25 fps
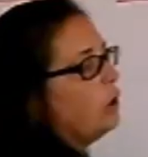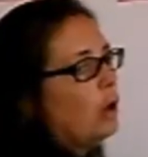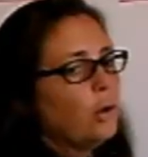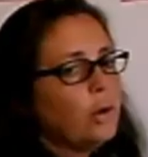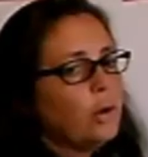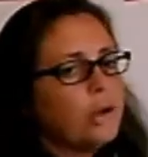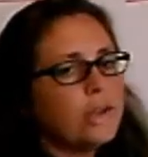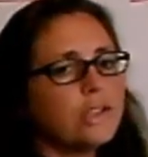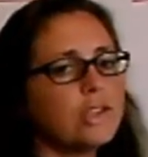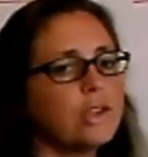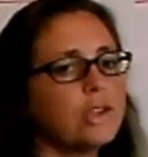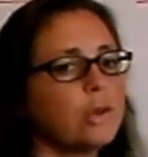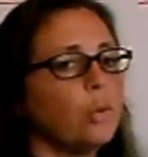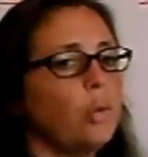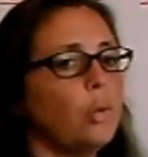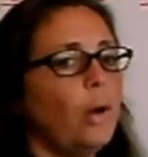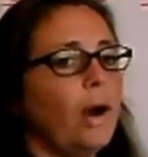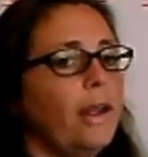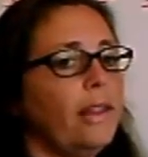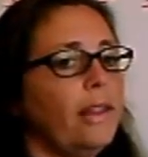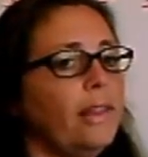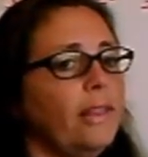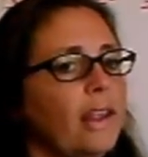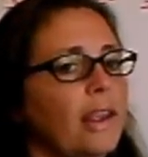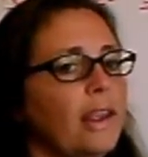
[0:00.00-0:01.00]
Notice the
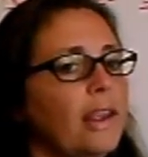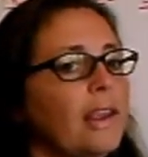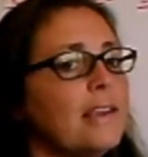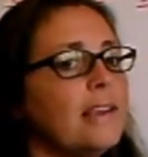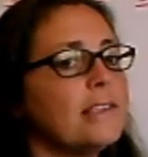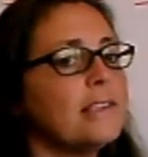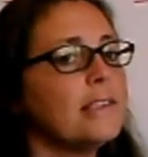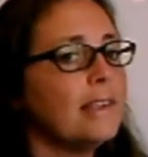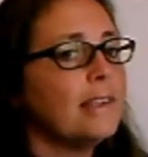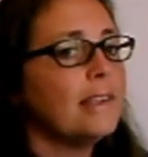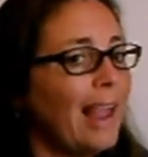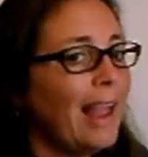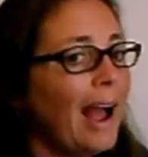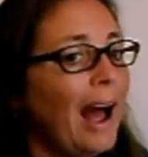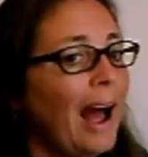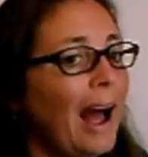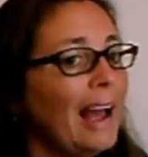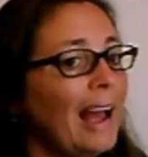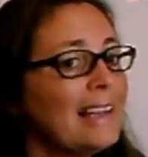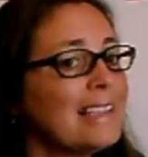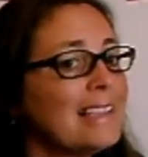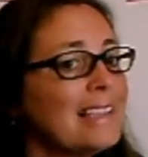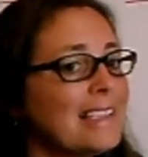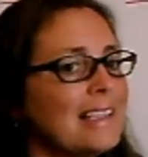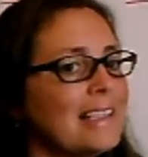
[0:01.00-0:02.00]
one that is
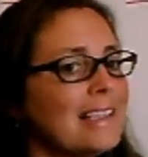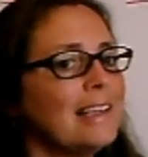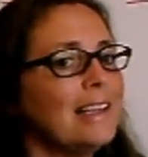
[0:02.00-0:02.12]
not